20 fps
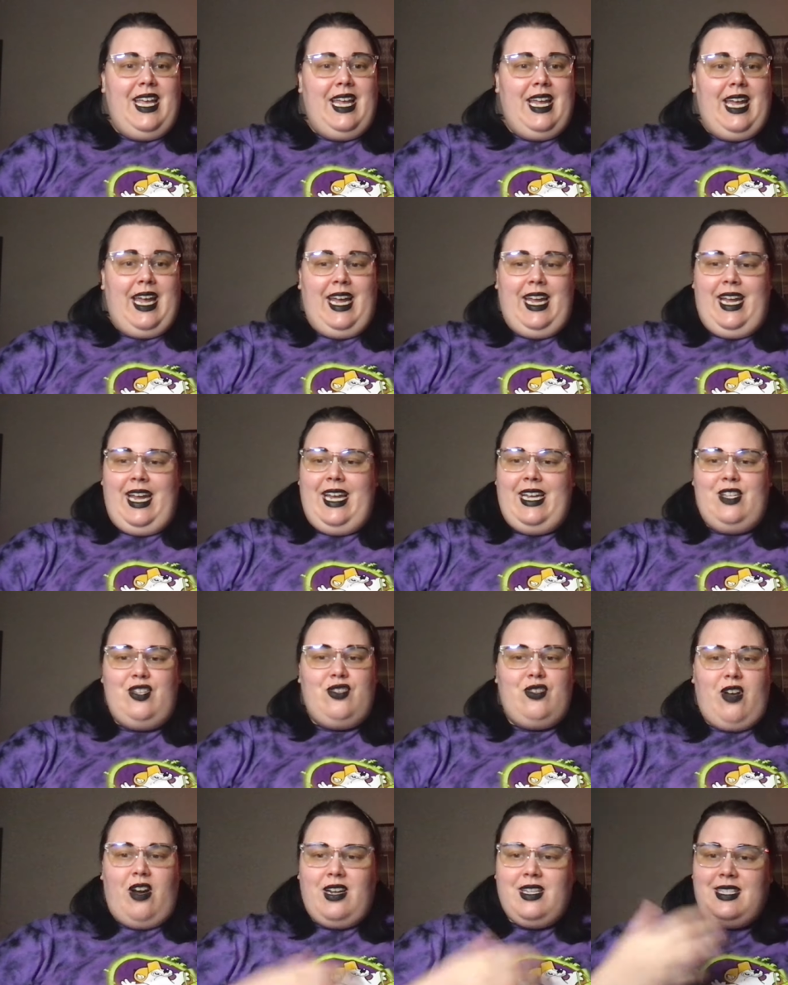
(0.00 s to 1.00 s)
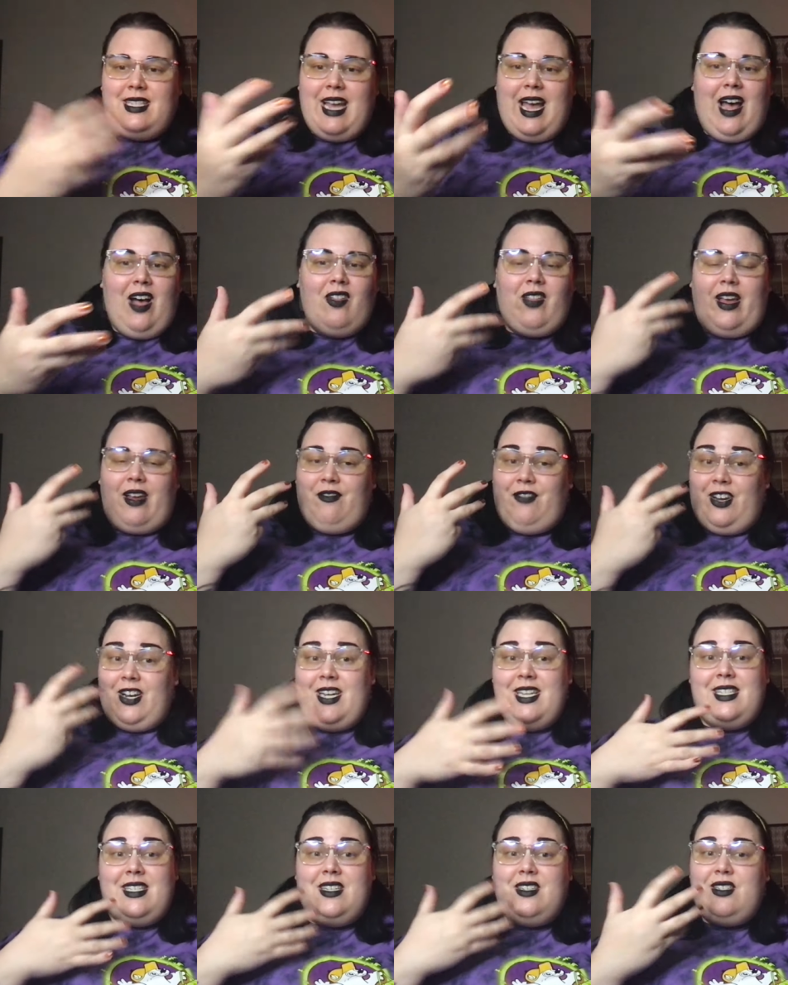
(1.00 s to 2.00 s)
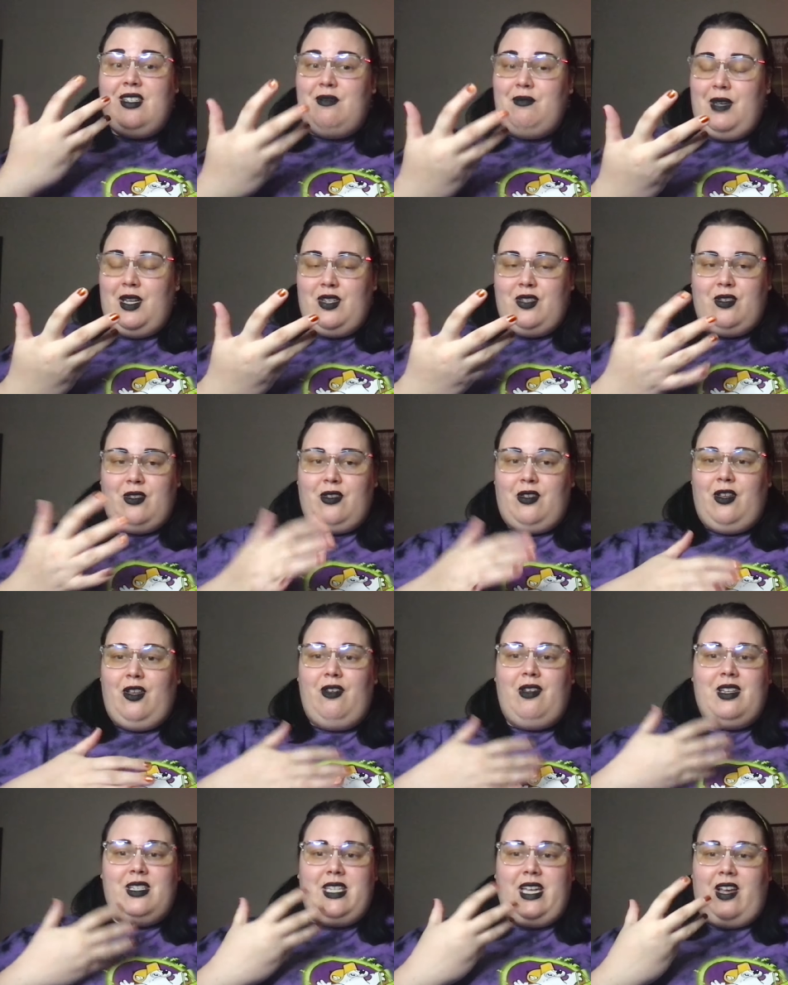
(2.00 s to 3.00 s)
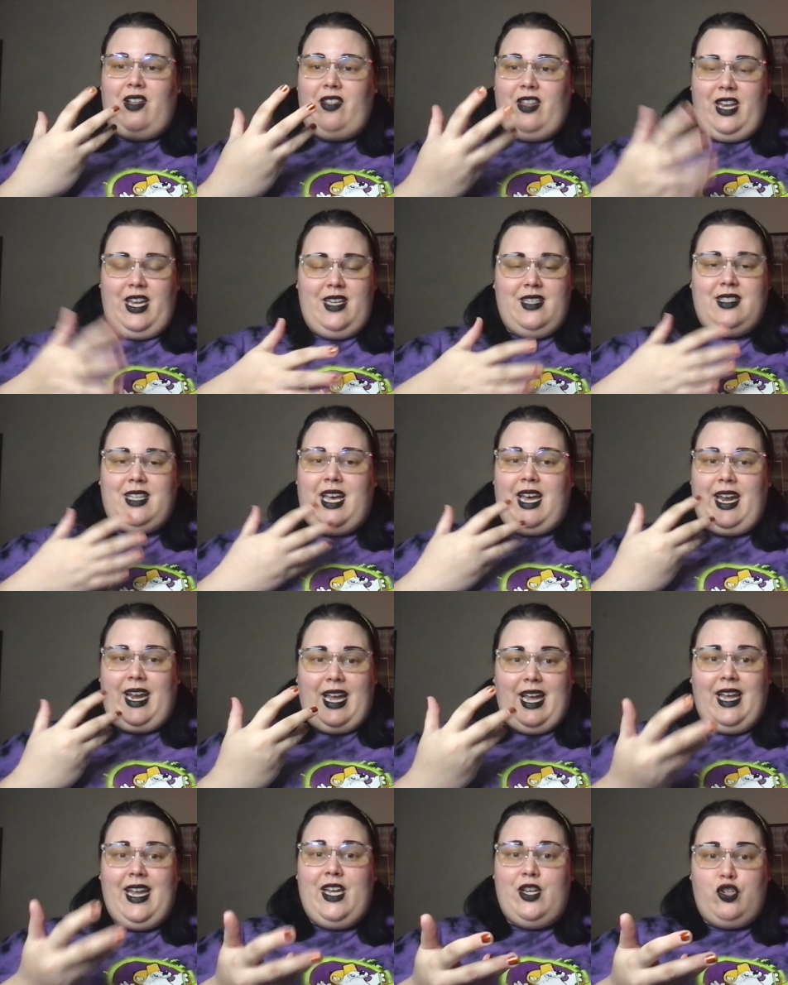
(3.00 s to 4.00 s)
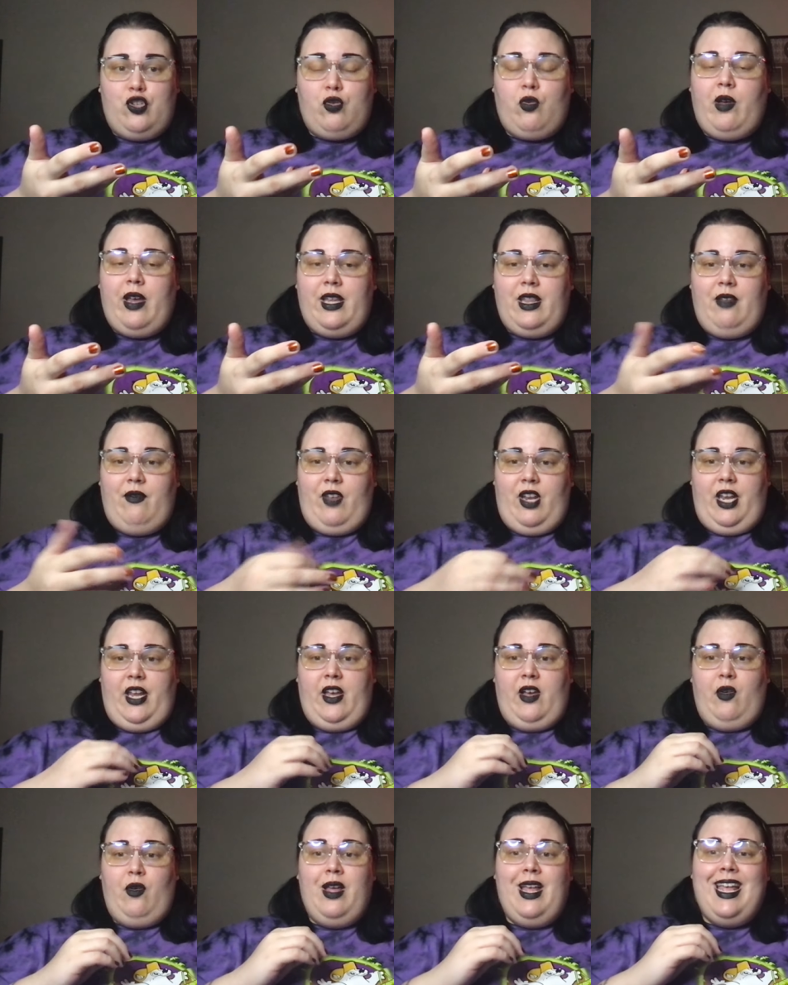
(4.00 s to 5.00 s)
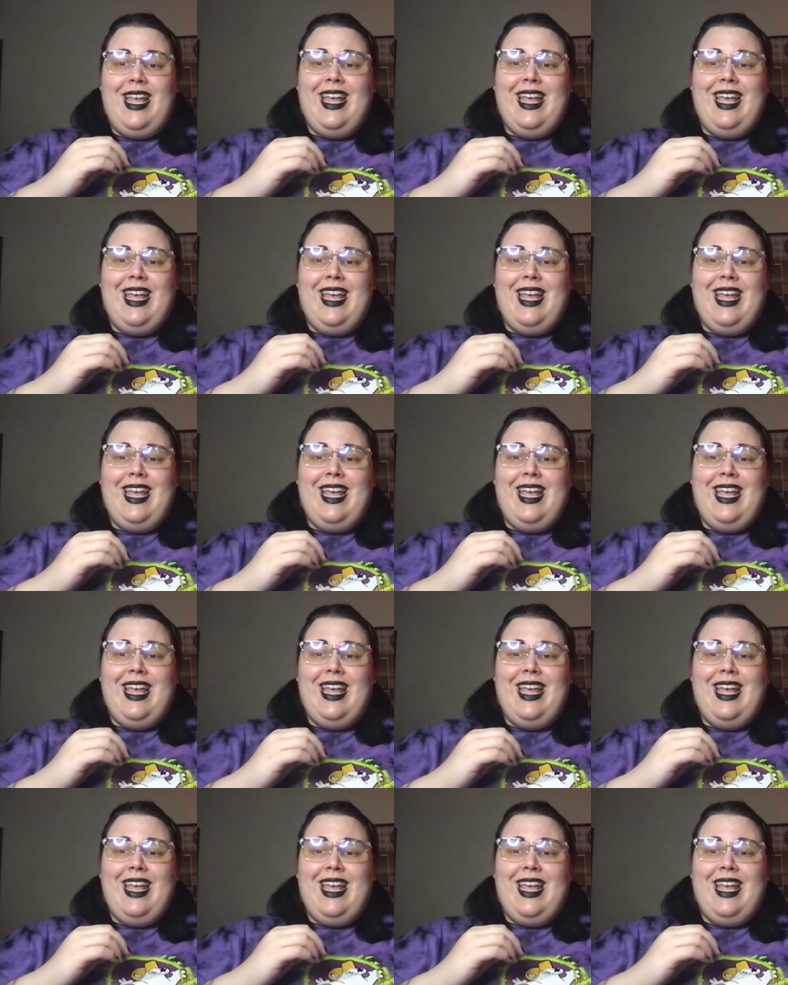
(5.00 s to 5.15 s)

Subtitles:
He starts out, like, very sentimental. You can tell that he's, like, enjoying the video.